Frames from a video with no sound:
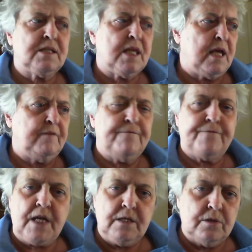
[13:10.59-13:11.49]
They had
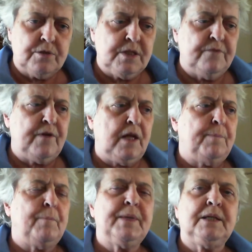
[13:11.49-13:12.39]
failed to develop
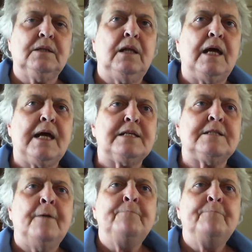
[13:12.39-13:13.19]
a middle class.